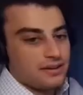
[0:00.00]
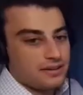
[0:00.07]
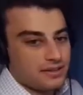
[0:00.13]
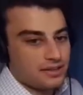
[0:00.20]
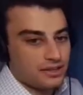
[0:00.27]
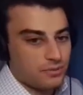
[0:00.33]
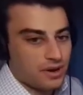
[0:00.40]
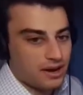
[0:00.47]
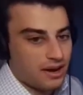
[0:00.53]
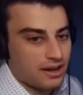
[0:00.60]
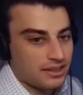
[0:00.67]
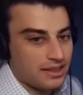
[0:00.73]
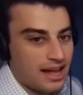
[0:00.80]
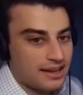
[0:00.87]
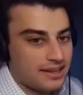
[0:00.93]
So you want to
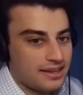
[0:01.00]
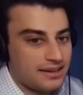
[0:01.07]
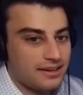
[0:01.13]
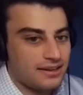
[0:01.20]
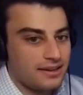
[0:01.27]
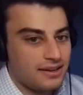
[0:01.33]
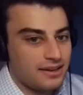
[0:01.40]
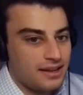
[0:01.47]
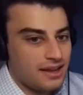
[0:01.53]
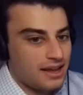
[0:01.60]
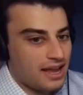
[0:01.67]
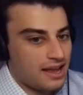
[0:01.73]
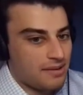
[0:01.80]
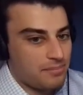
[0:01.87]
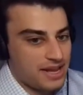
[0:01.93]
unlock it.
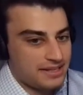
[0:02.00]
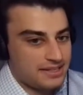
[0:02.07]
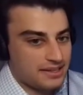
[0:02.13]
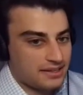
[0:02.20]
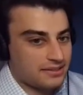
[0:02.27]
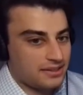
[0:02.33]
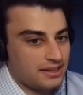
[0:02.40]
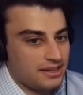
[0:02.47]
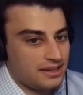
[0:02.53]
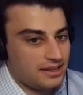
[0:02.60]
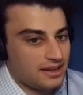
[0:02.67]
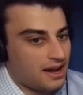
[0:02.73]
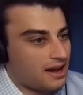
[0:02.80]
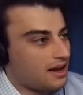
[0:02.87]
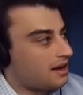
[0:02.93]
And
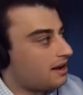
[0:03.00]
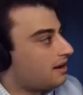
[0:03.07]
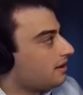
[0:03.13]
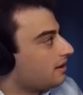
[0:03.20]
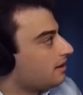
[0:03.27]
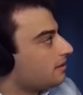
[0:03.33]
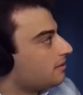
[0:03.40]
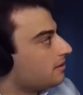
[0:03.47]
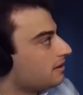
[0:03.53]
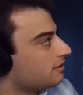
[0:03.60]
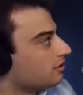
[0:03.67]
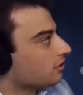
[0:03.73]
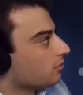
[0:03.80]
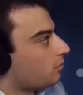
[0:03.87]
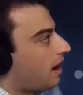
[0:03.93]
basically,
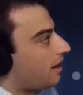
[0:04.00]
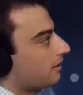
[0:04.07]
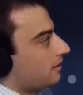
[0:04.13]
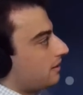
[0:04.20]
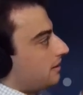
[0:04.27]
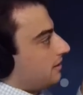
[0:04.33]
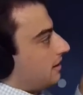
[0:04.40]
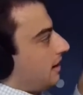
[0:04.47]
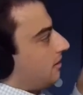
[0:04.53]
your wallet